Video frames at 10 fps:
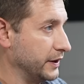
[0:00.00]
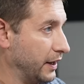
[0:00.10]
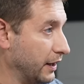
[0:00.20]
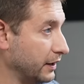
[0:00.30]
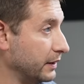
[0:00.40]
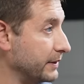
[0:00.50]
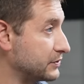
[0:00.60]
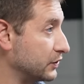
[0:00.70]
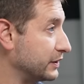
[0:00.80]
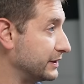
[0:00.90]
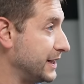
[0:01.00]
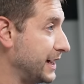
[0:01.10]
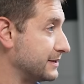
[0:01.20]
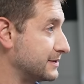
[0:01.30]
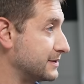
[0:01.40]
there are going to be certain
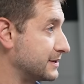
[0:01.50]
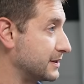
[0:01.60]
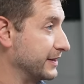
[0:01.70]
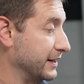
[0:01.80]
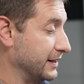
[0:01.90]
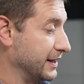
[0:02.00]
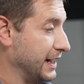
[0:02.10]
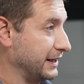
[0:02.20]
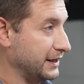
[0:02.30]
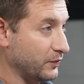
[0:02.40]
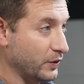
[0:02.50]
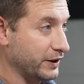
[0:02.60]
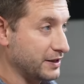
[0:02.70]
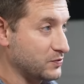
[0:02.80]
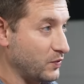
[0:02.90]
tests that are not going to
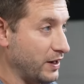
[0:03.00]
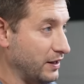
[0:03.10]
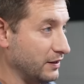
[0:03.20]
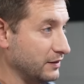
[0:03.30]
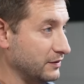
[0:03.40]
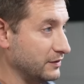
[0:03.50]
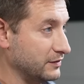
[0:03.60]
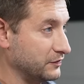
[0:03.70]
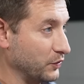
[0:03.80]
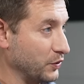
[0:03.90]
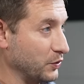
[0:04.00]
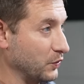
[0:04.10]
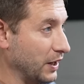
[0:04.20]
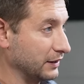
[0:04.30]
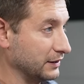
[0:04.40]
work as well for
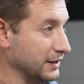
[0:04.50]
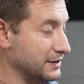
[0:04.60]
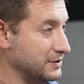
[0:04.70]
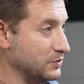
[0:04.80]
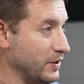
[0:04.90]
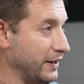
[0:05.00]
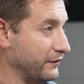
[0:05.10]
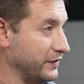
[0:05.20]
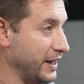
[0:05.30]
you unless you have